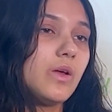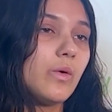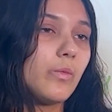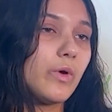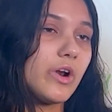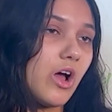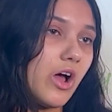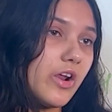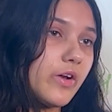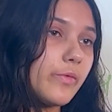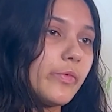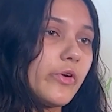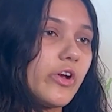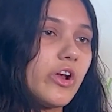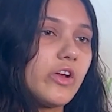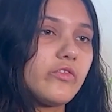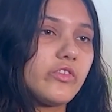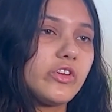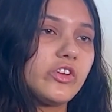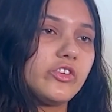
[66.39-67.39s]
When on a
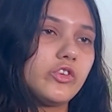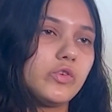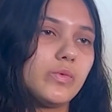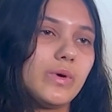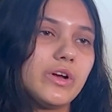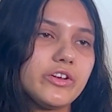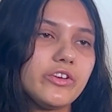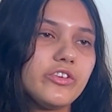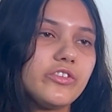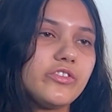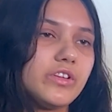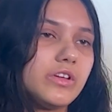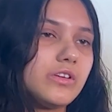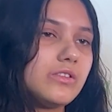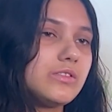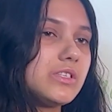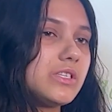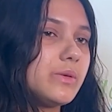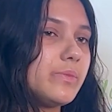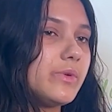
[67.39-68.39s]
broad reach, you want your
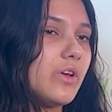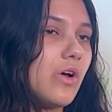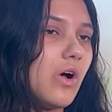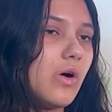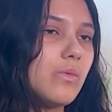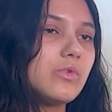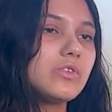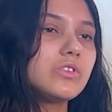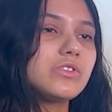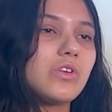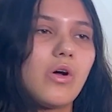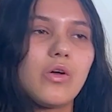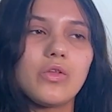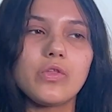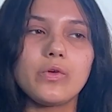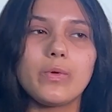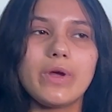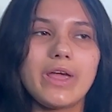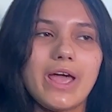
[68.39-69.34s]
sails to be almost all the way